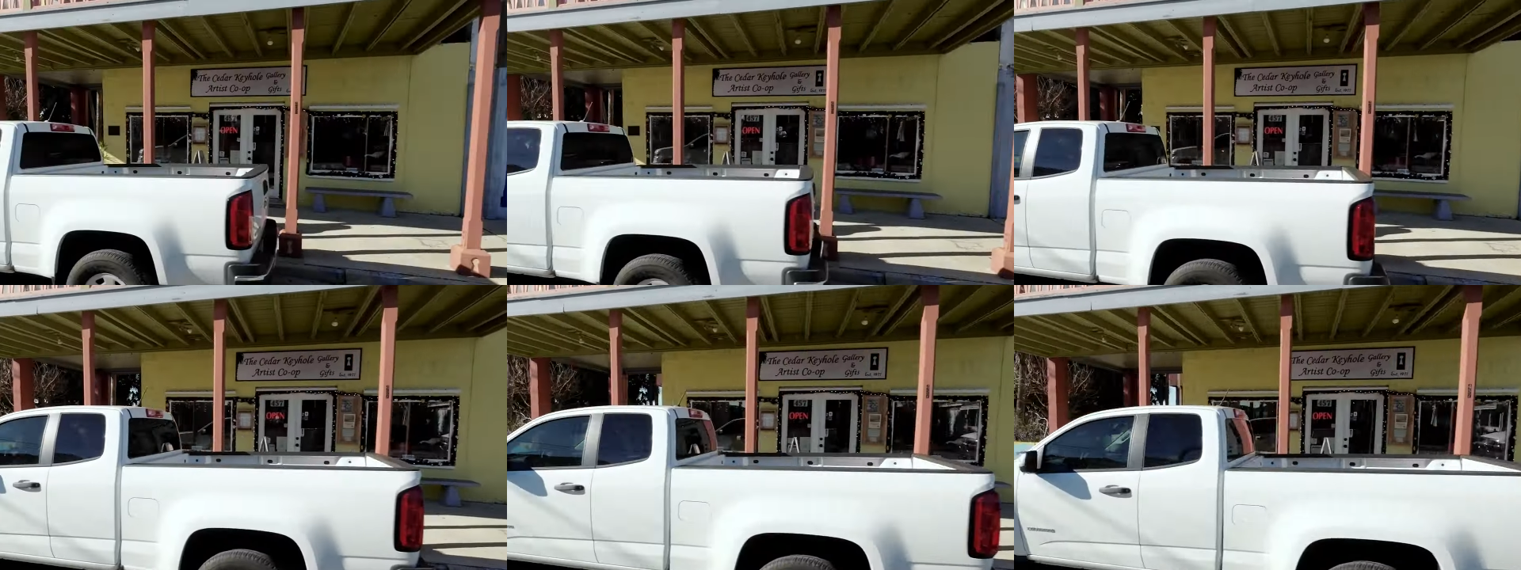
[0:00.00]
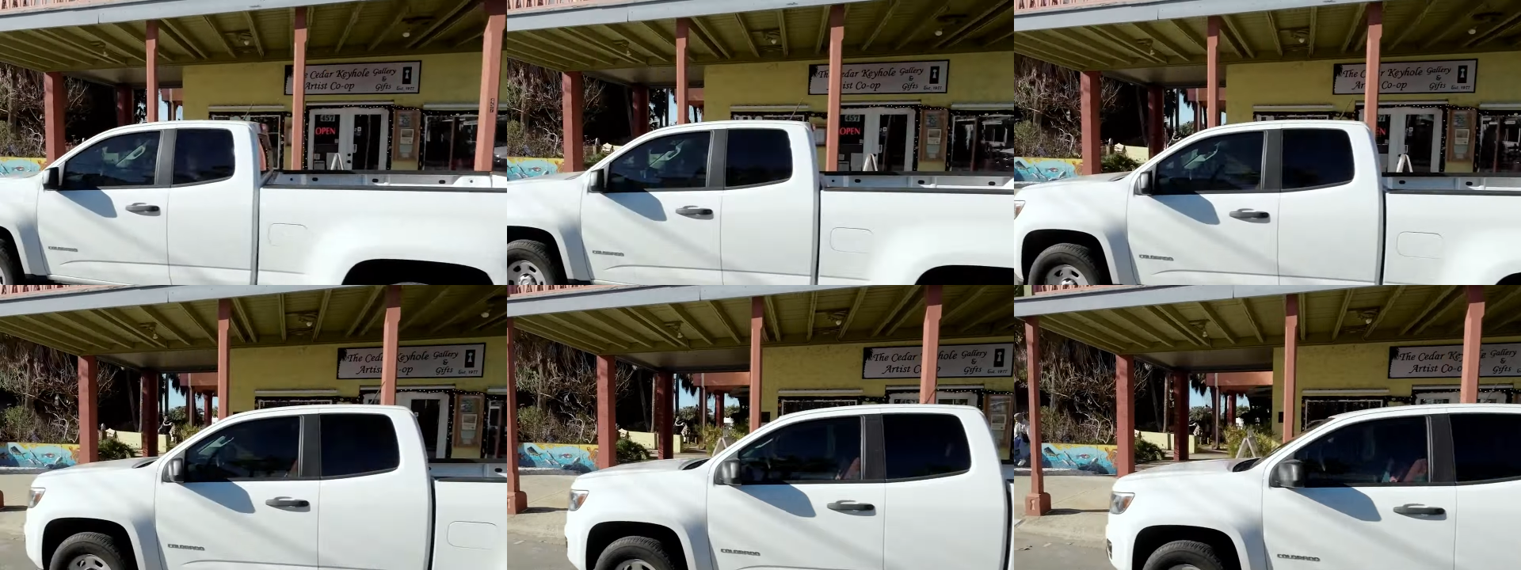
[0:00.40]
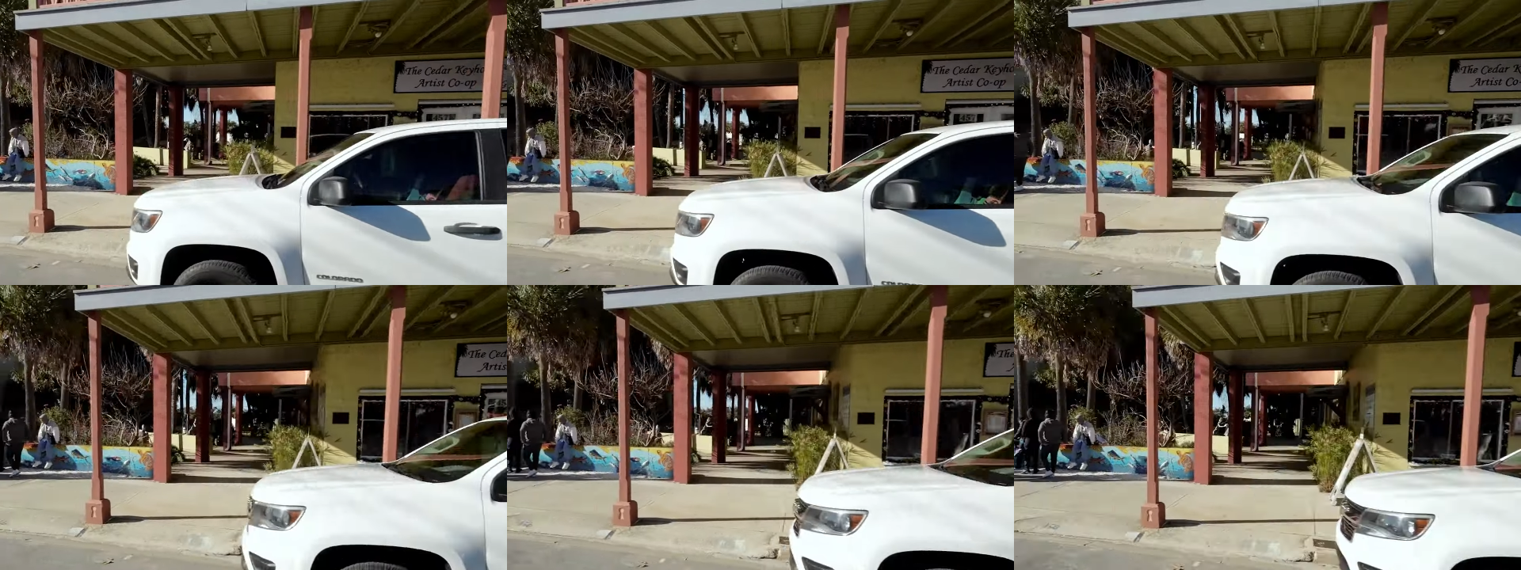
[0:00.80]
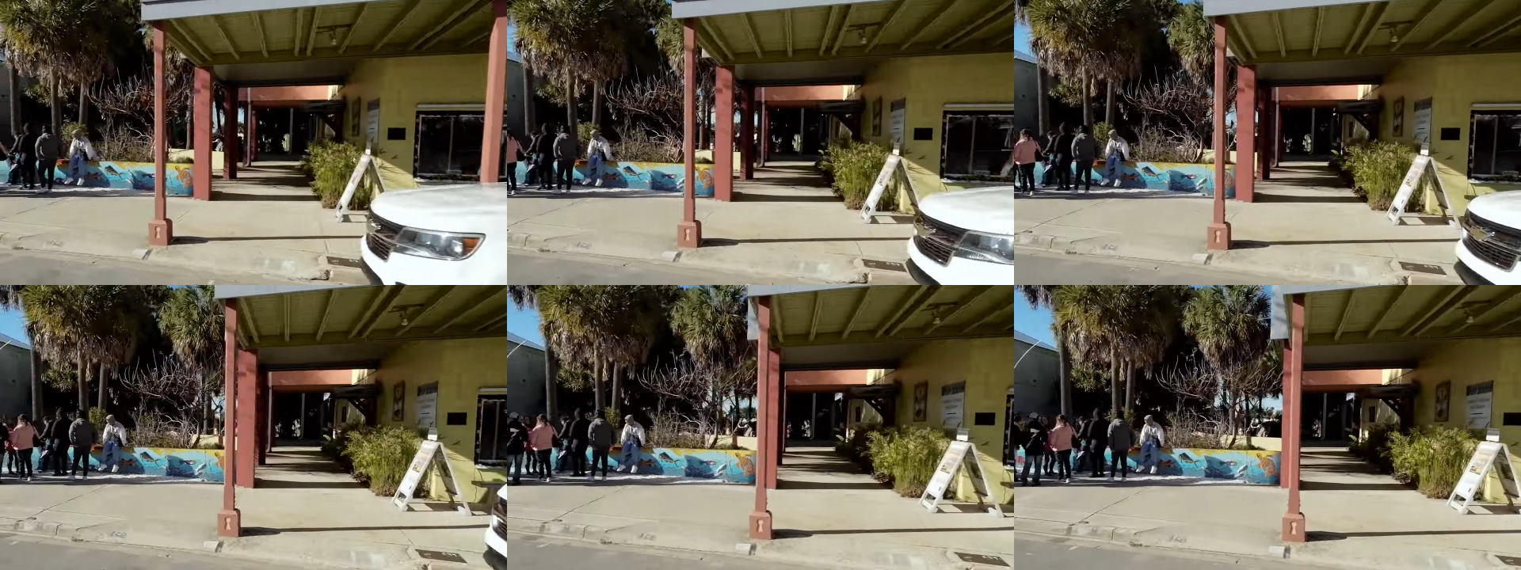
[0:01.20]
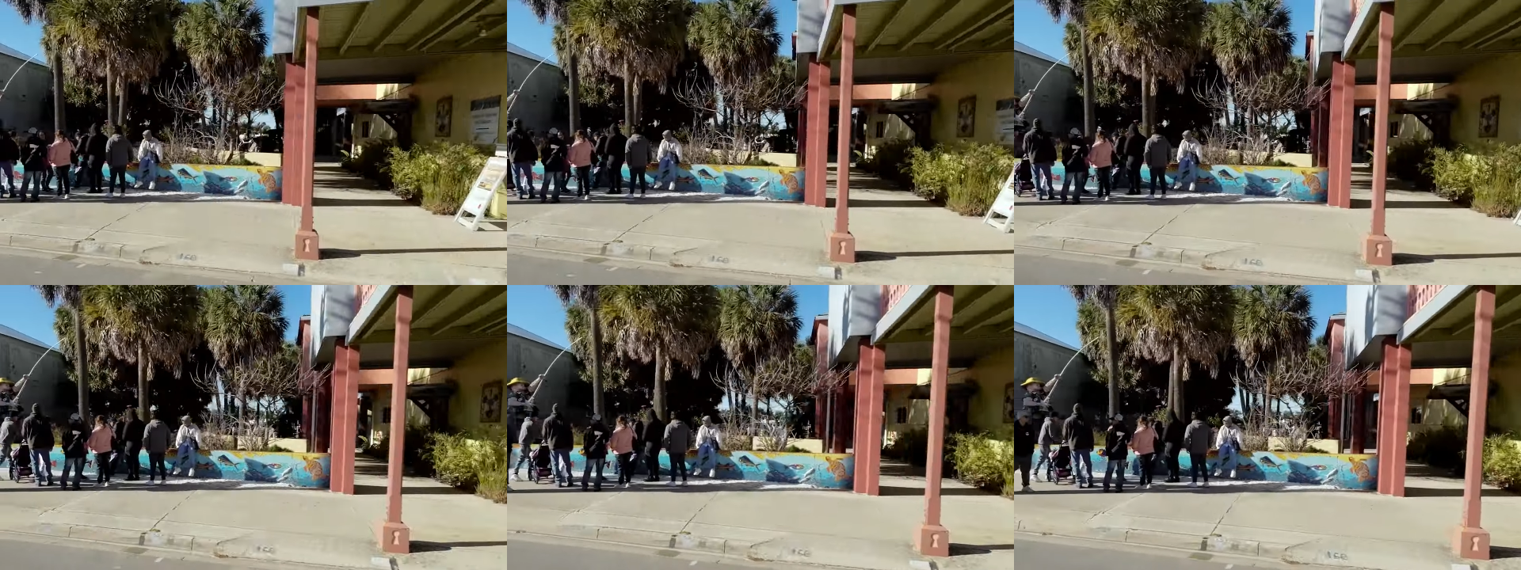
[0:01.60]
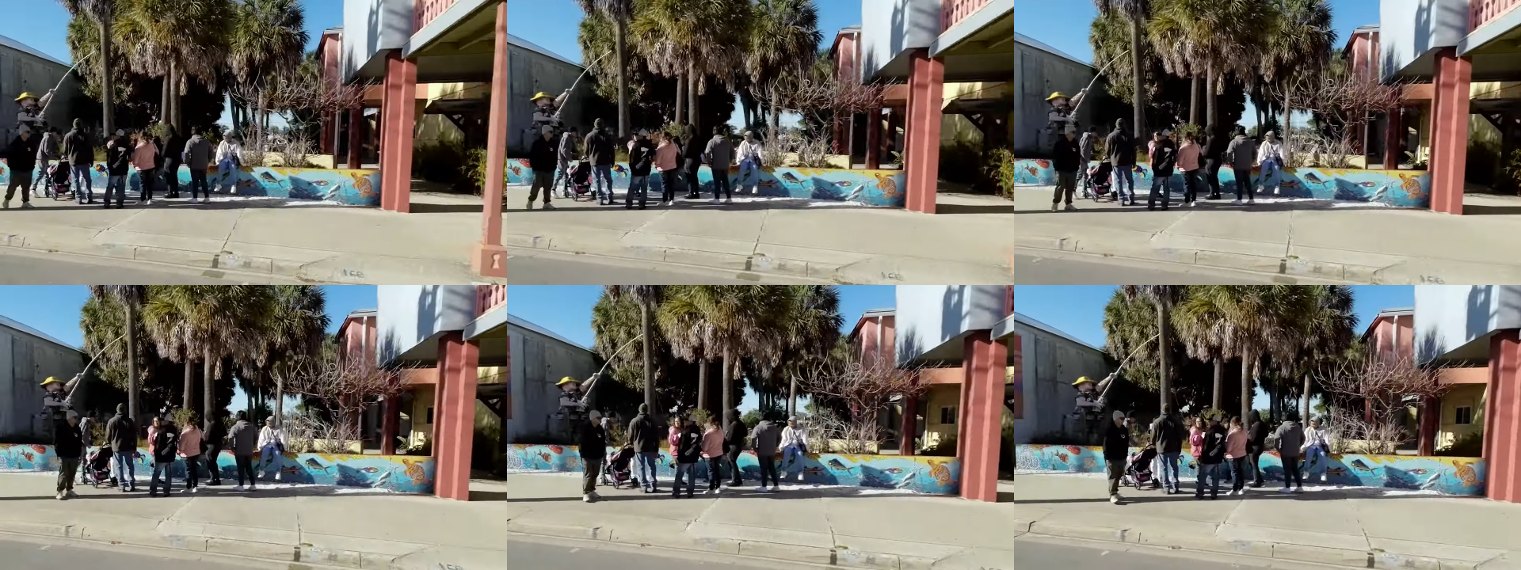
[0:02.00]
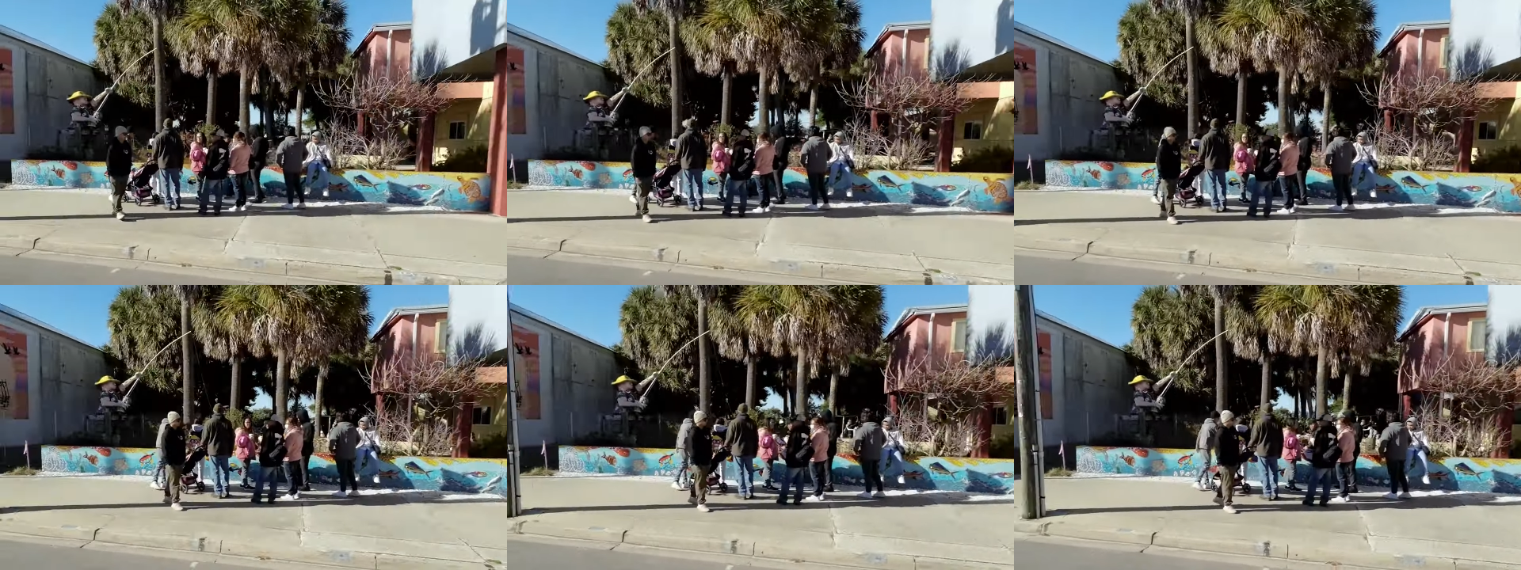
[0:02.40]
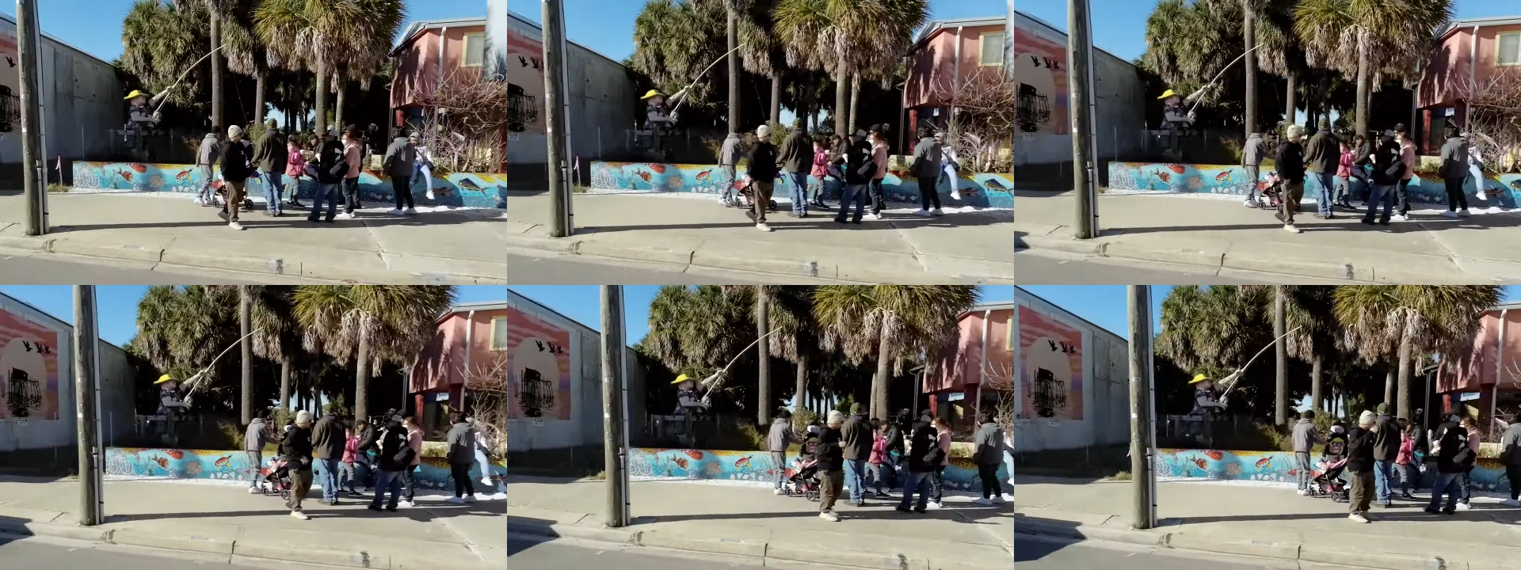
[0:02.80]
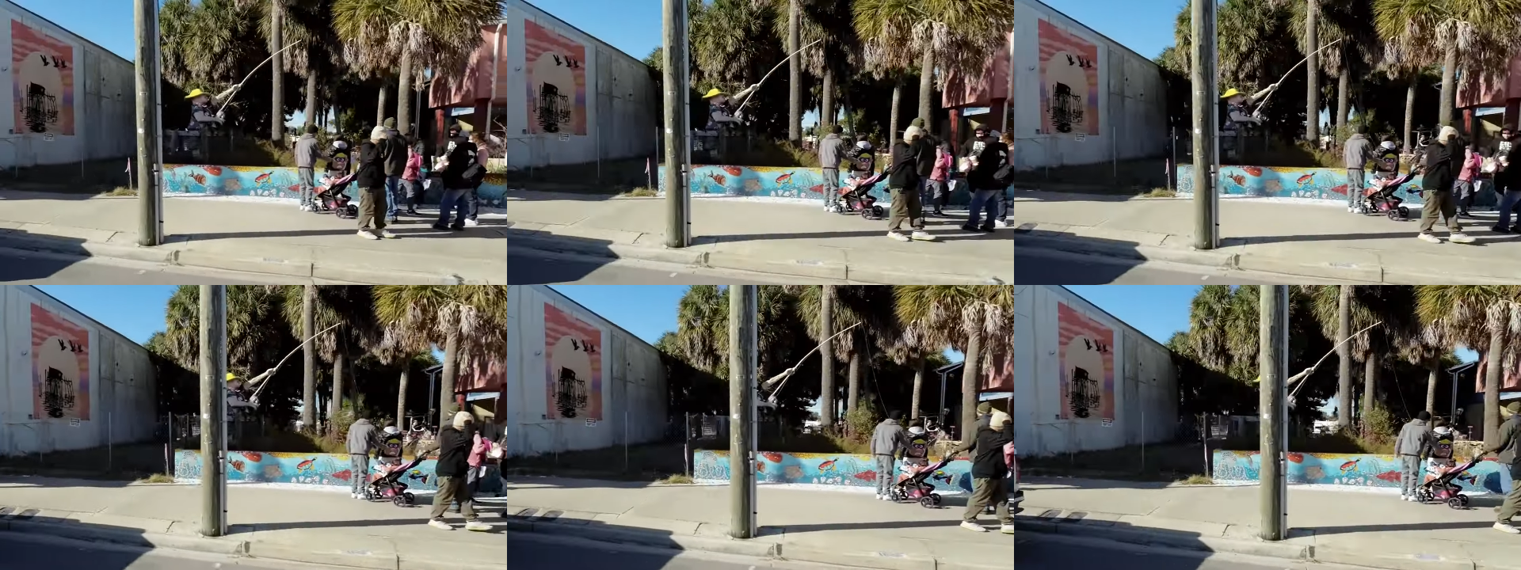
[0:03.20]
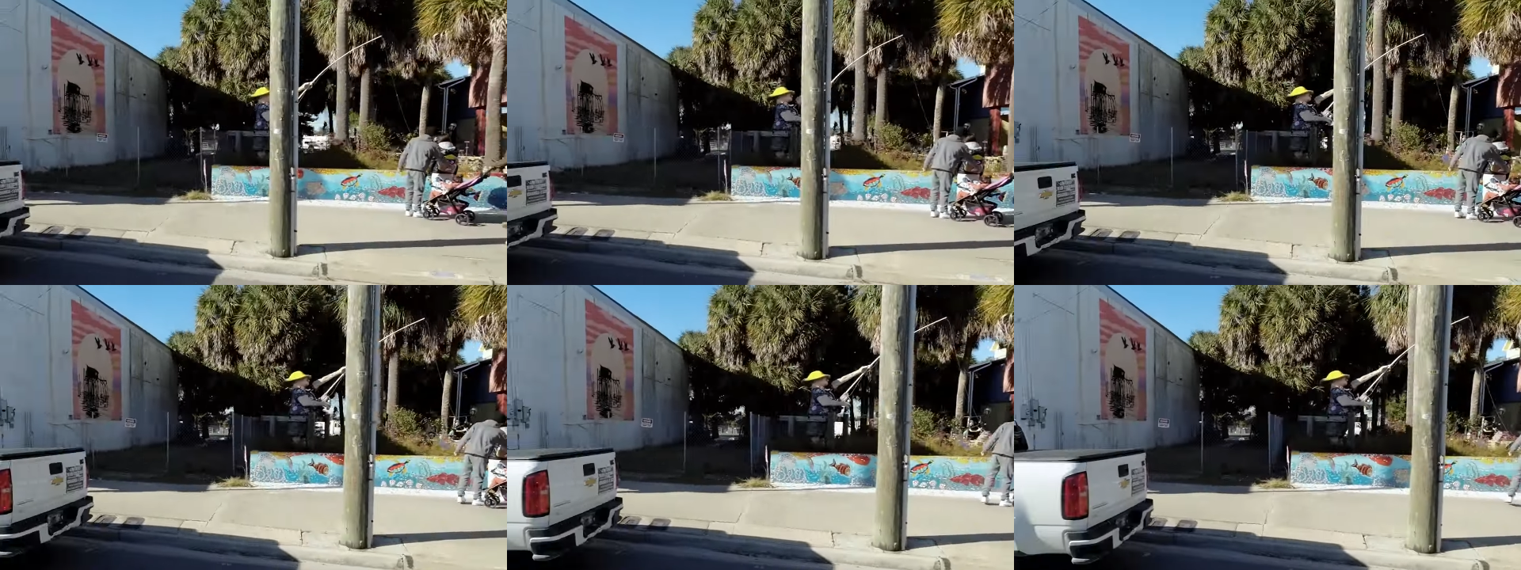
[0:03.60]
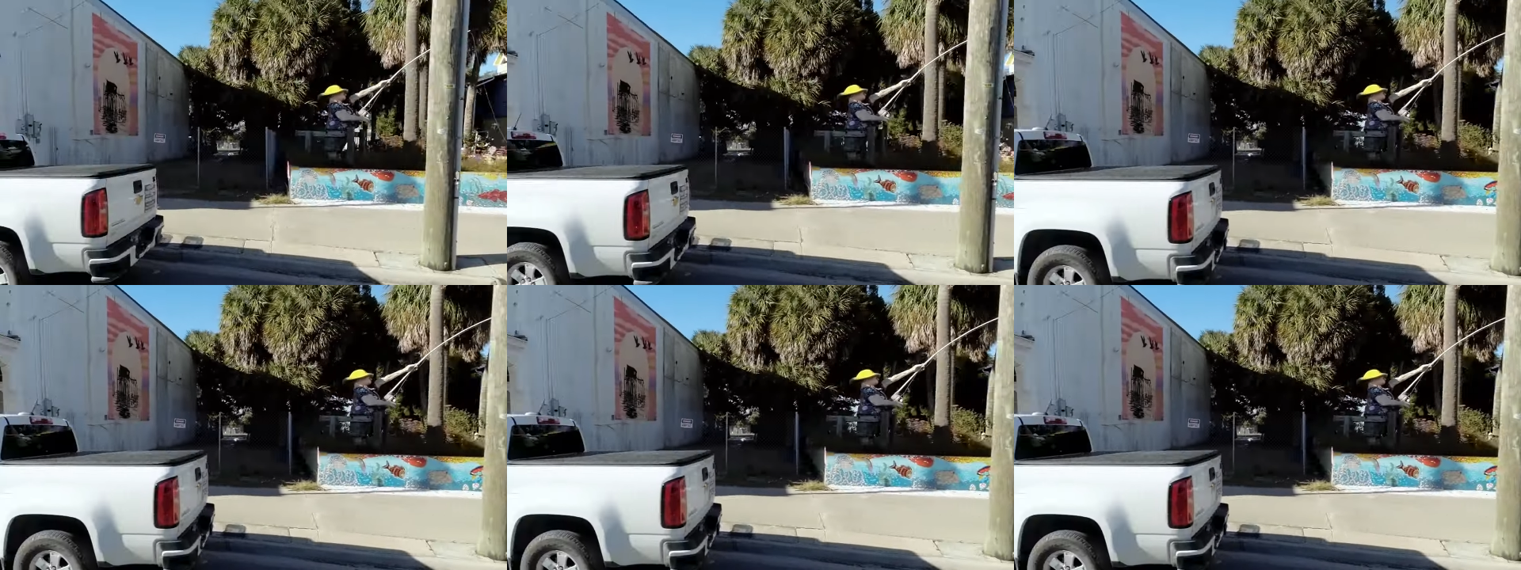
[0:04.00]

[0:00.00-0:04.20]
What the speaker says: (no speaker visible)